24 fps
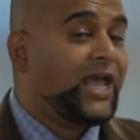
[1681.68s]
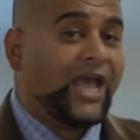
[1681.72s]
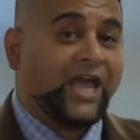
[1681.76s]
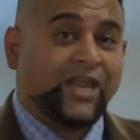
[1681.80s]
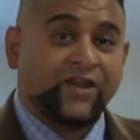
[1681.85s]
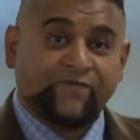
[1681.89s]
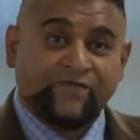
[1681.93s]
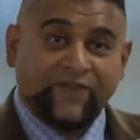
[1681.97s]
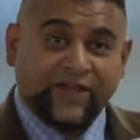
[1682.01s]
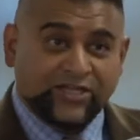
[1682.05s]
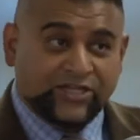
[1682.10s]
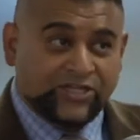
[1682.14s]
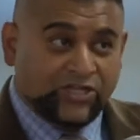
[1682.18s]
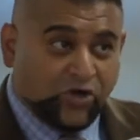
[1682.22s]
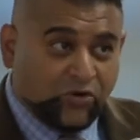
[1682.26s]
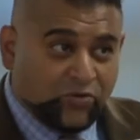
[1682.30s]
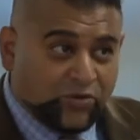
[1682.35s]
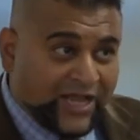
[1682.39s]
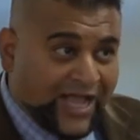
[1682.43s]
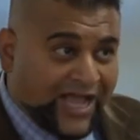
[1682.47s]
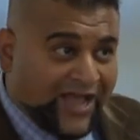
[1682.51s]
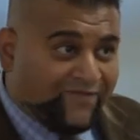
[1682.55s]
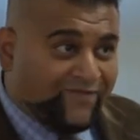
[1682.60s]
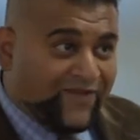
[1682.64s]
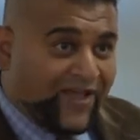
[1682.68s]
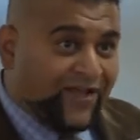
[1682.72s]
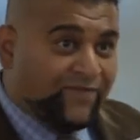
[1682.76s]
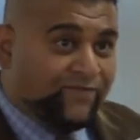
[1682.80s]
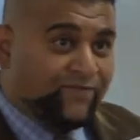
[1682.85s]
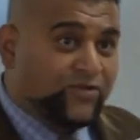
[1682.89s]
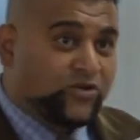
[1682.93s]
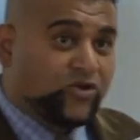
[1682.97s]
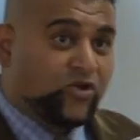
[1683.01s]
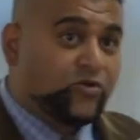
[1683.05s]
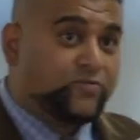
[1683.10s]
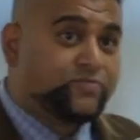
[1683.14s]
and if they don't have
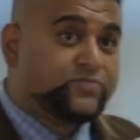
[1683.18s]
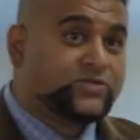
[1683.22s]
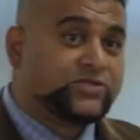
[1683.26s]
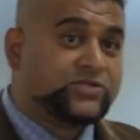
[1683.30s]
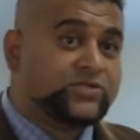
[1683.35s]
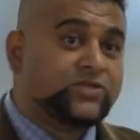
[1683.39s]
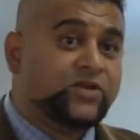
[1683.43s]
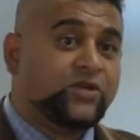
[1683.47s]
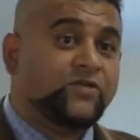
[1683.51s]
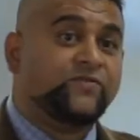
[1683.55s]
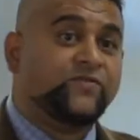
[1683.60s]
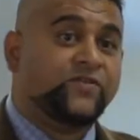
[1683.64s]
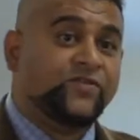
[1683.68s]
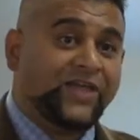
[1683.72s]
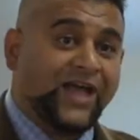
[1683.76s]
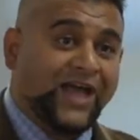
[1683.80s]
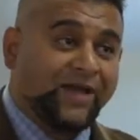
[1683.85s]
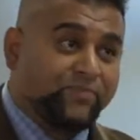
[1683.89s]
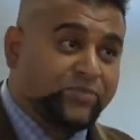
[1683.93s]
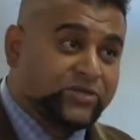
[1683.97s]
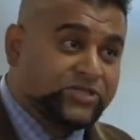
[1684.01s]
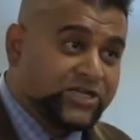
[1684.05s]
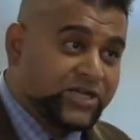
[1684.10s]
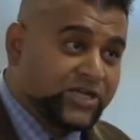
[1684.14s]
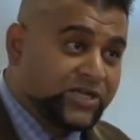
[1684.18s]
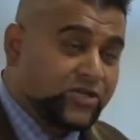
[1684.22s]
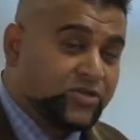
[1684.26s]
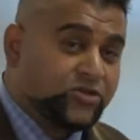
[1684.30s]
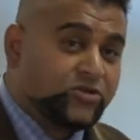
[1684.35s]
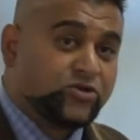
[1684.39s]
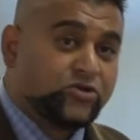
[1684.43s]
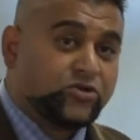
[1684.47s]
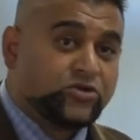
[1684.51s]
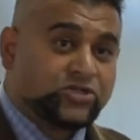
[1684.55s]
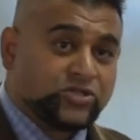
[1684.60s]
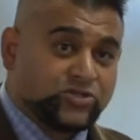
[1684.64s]
envelopes for that
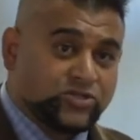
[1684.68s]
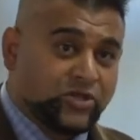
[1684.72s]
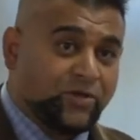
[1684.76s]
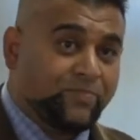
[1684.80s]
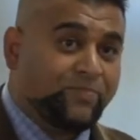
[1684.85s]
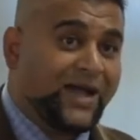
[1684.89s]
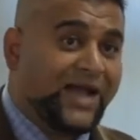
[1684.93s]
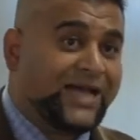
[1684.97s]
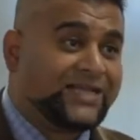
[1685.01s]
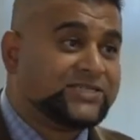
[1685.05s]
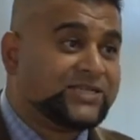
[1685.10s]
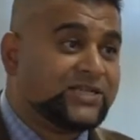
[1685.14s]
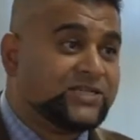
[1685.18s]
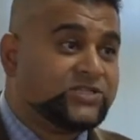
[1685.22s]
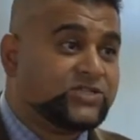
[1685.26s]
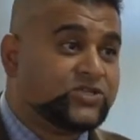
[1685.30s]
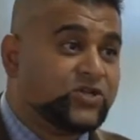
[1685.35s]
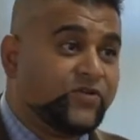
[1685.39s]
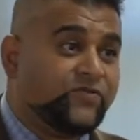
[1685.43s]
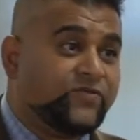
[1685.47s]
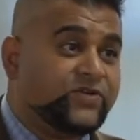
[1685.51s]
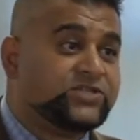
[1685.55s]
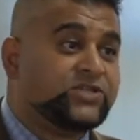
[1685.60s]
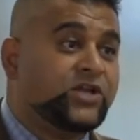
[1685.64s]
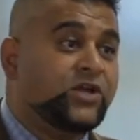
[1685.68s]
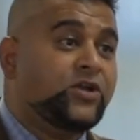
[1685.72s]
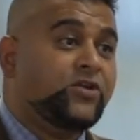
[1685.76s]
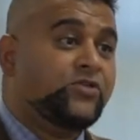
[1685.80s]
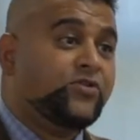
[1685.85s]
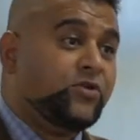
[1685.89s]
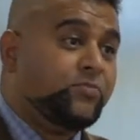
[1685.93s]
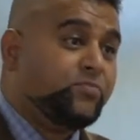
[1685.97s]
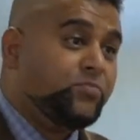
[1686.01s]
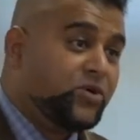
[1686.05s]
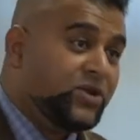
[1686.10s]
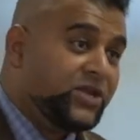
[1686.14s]
particular basket service,
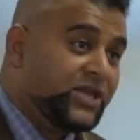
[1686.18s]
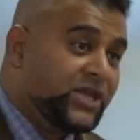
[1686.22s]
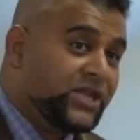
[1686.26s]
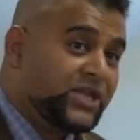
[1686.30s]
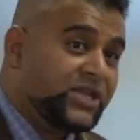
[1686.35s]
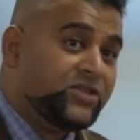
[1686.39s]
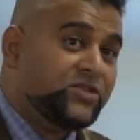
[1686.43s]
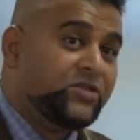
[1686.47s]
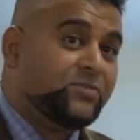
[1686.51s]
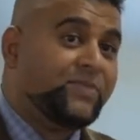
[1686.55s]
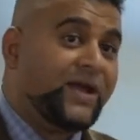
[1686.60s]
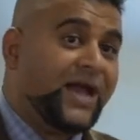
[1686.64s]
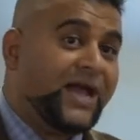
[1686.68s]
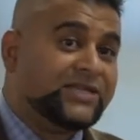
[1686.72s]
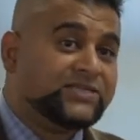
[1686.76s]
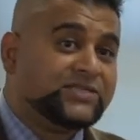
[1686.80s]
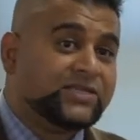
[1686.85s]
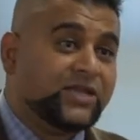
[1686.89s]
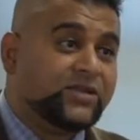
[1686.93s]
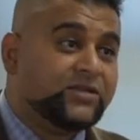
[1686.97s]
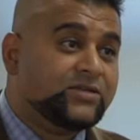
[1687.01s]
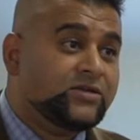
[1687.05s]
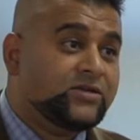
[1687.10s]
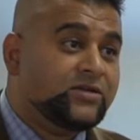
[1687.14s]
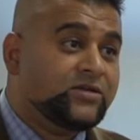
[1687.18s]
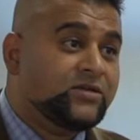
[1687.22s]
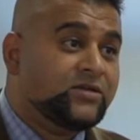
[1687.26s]
they're putting it in the basket.